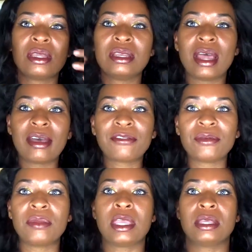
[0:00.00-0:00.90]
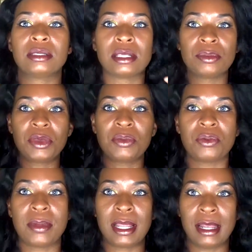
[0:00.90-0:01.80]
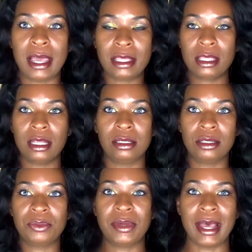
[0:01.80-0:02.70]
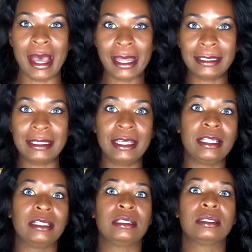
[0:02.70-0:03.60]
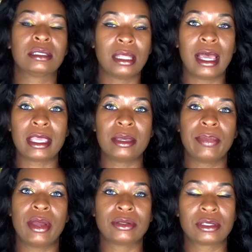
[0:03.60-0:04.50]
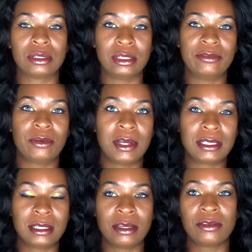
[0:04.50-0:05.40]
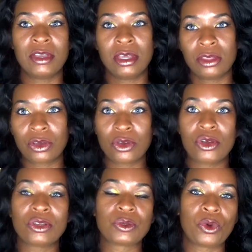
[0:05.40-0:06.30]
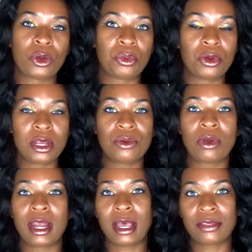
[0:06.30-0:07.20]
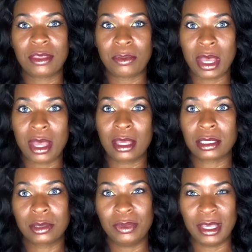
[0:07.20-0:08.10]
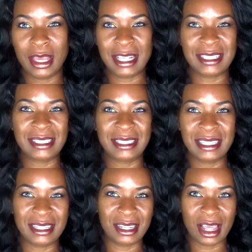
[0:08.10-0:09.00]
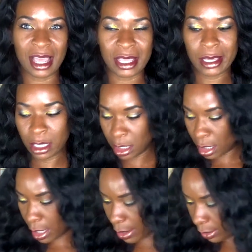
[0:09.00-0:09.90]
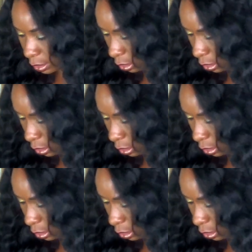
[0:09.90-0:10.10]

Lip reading: Not for me. Some people might like that look, but I didn't like it personally for myself. The curls were pretty right out the box, but I just didn't like how it